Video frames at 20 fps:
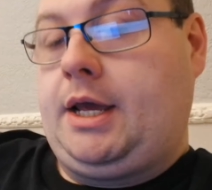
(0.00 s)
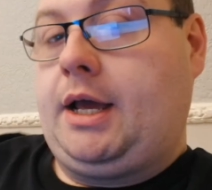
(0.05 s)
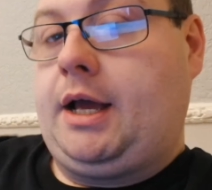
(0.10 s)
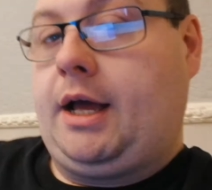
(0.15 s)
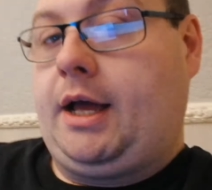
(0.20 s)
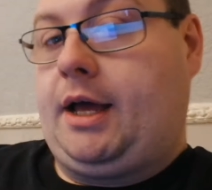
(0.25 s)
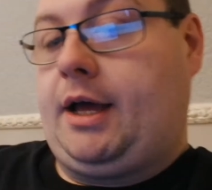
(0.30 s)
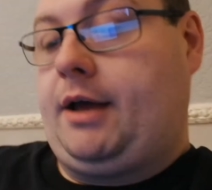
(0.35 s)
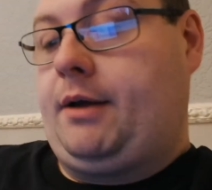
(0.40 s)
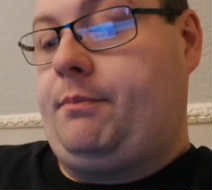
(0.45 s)

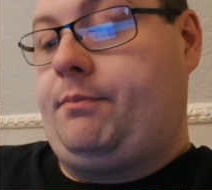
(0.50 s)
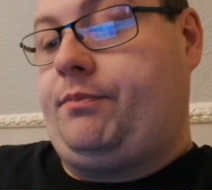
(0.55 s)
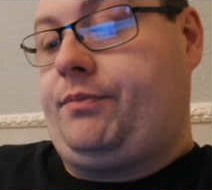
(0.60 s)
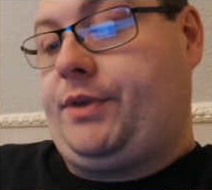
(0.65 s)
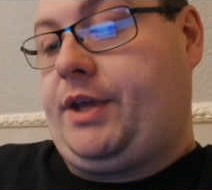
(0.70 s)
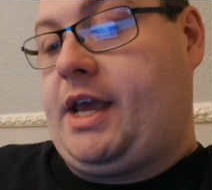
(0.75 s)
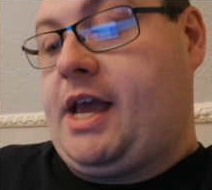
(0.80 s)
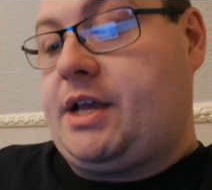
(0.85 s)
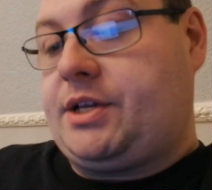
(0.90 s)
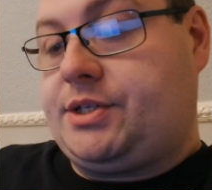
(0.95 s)

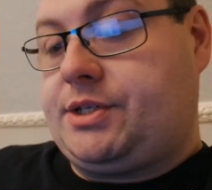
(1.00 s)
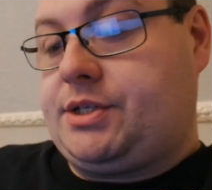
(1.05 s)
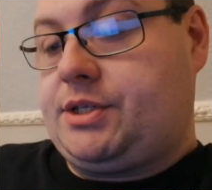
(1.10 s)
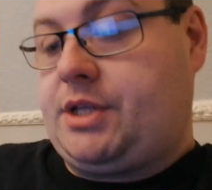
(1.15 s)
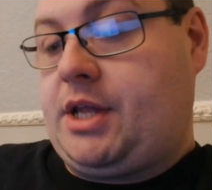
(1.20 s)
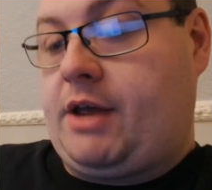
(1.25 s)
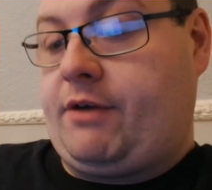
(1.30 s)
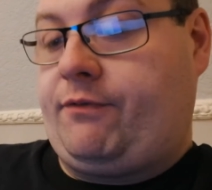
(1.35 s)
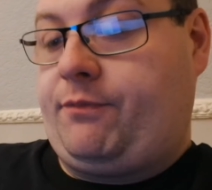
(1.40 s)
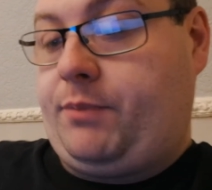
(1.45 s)
Yes,
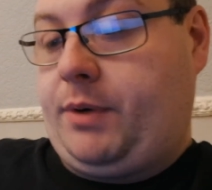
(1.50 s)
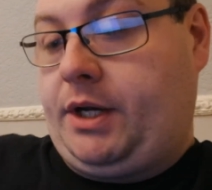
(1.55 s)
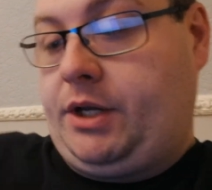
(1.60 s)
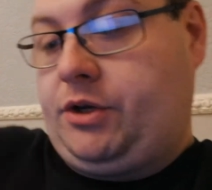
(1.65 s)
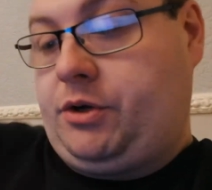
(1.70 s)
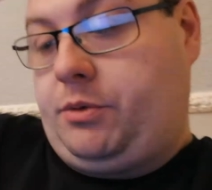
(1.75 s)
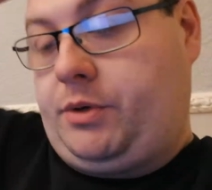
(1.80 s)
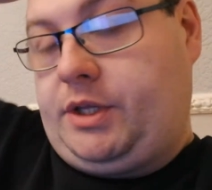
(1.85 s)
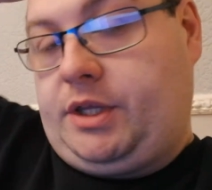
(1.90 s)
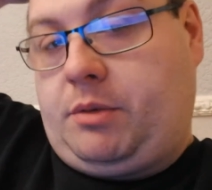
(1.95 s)
they've been
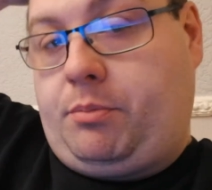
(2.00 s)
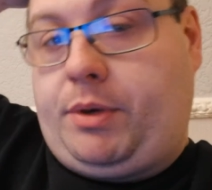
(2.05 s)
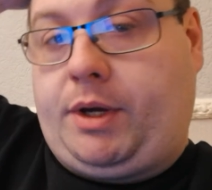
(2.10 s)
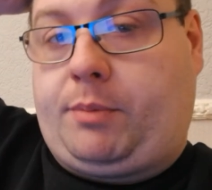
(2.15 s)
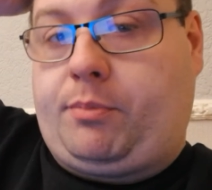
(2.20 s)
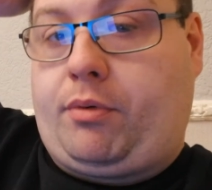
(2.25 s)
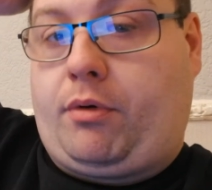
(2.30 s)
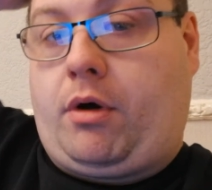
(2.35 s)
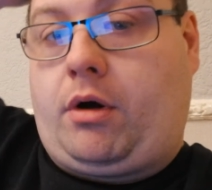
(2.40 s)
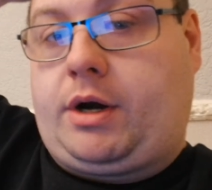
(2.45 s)
doing the
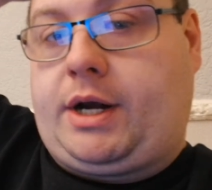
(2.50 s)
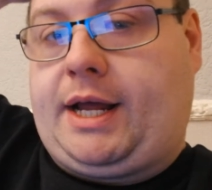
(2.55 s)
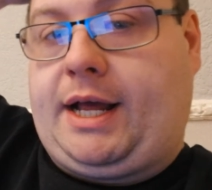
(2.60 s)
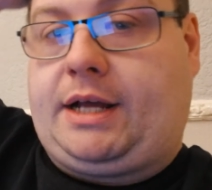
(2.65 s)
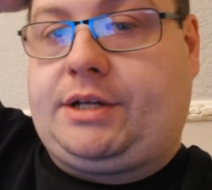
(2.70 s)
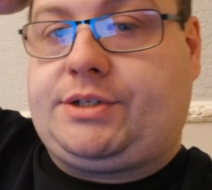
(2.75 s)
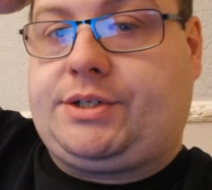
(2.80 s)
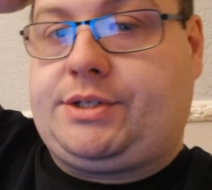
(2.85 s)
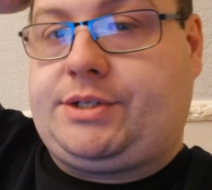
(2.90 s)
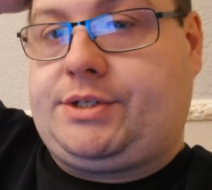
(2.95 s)
big
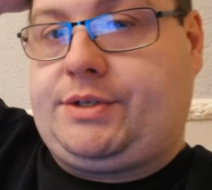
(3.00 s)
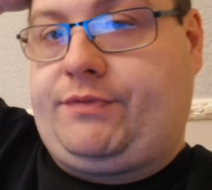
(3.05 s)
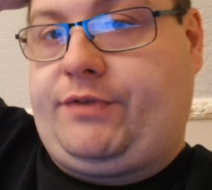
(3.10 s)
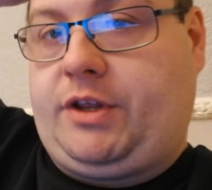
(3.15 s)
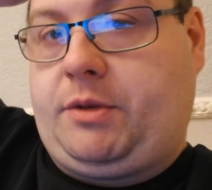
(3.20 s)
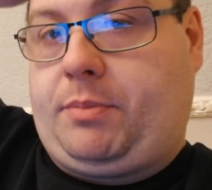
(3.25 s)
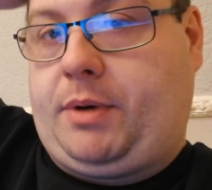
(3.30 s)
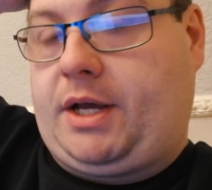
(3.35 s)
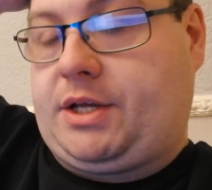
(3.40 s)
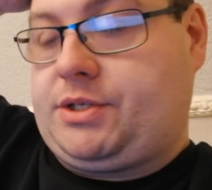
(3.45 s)
broadcasts for
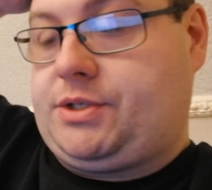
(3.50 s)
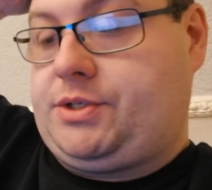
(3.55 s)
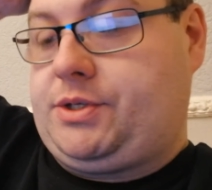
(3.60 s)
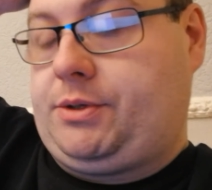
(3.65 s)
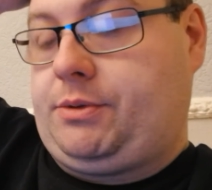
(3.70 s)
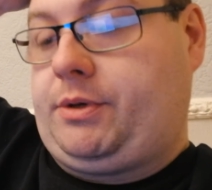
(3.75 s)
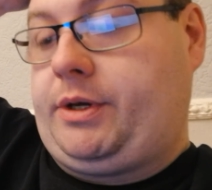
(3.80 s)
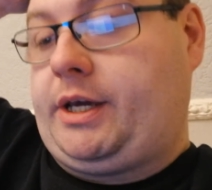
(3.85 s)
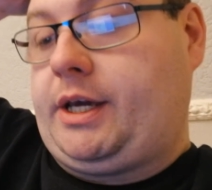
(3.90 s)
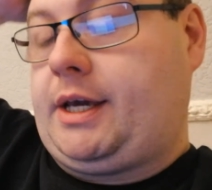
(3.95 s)
the past
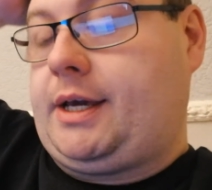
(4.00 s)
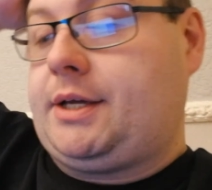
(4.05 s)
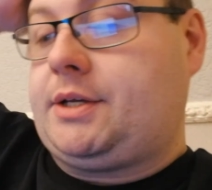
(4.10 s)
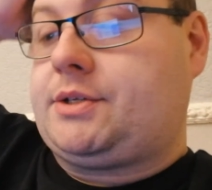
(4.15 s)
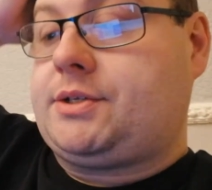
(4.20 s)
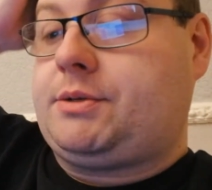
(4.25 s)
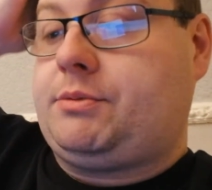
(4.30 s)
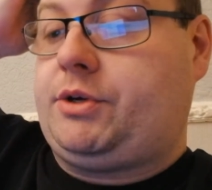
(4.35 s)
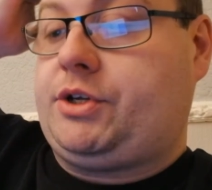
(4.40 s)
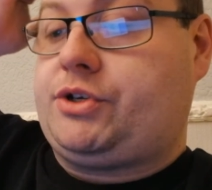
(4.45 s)
2
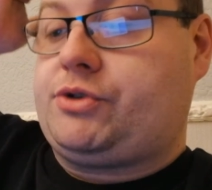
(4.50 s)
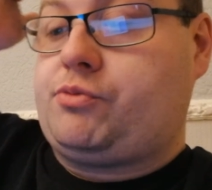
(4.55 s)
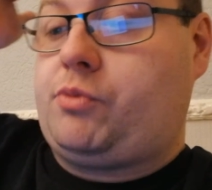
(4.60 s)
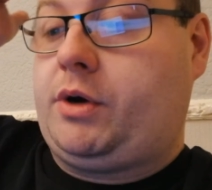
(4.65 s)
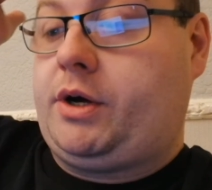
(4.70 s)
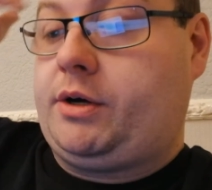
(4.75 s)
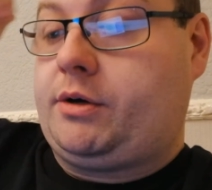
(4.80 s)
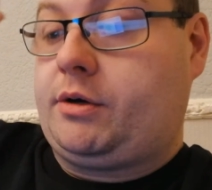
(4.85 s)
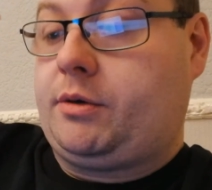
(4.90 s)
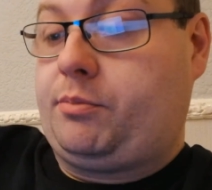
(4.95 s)
years, which
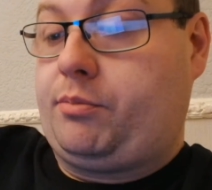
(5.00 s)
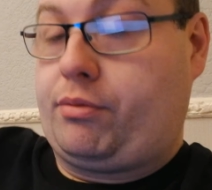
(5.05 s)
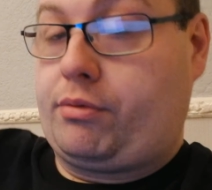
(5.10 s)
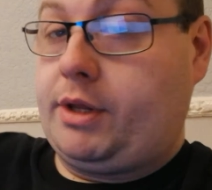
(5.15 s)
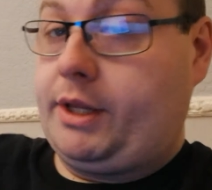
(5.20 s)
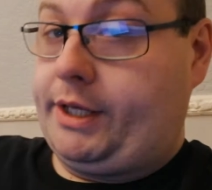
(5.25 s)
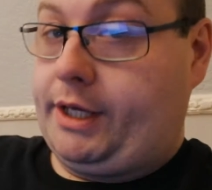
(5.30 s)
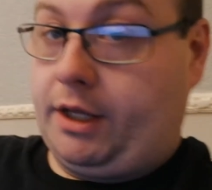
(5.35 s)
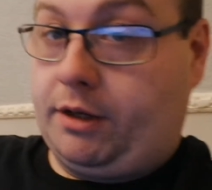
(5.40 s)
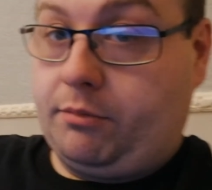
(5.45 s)
were
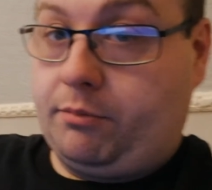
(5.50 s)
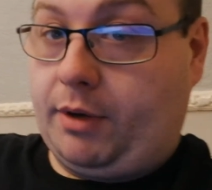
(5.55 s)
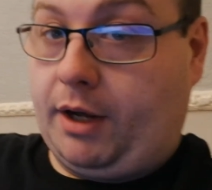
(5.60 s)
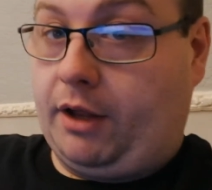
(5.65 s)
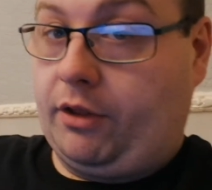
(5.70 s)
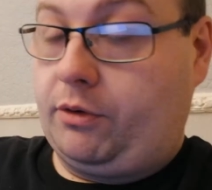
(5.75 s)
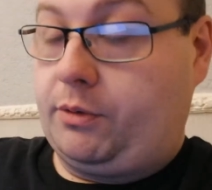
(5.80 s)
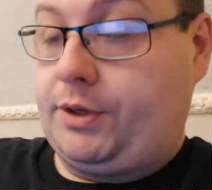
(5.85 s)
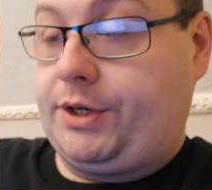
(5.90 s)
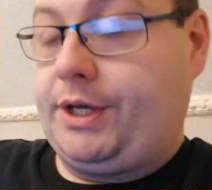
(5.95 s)
brilliant, by
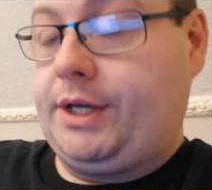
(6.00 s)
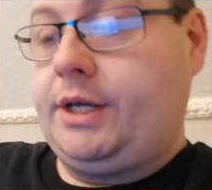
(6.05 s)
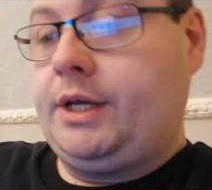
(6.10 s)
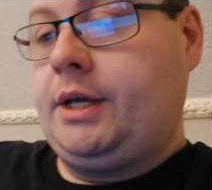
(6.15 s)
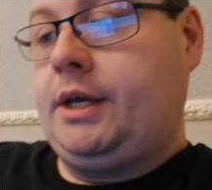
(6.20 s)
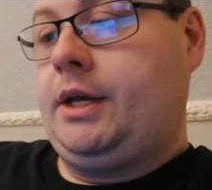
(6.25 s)
the way.